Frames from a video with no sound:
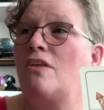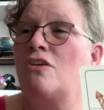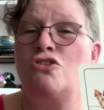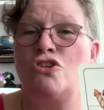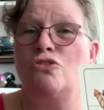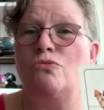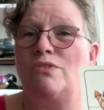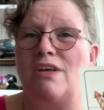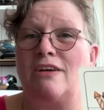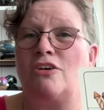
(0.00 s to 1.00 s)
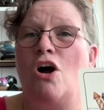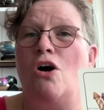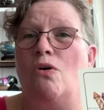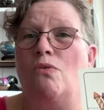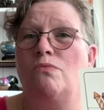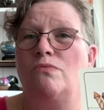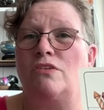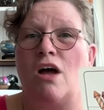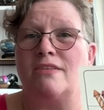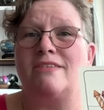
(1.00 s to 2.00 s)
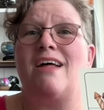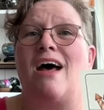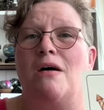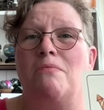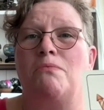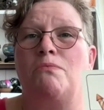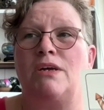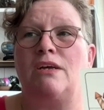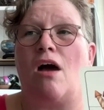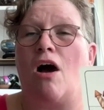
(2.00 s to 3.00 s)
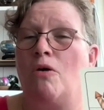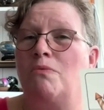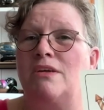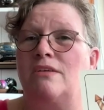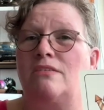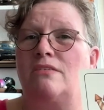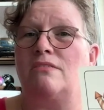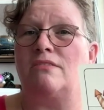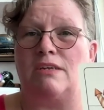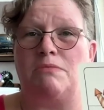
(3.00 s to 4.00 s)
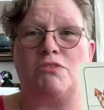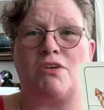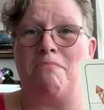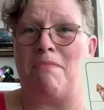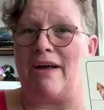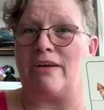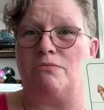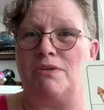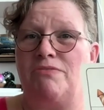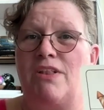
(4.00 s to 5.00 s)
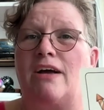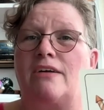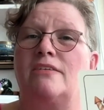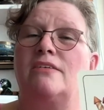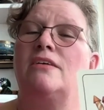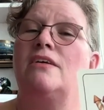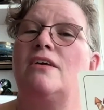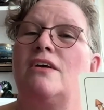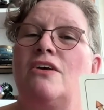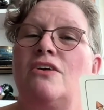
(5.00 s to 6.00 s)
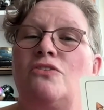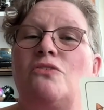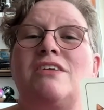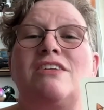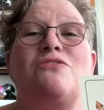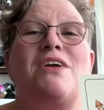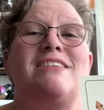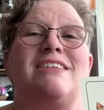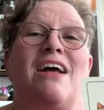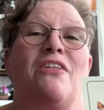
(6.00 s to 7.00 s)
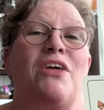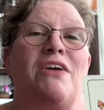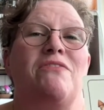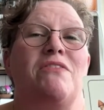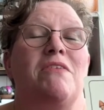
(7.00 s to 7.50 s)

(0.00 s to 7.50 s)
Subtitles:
shoot and go nonstop. We always seem to come back and reflect. So it's interesting how they've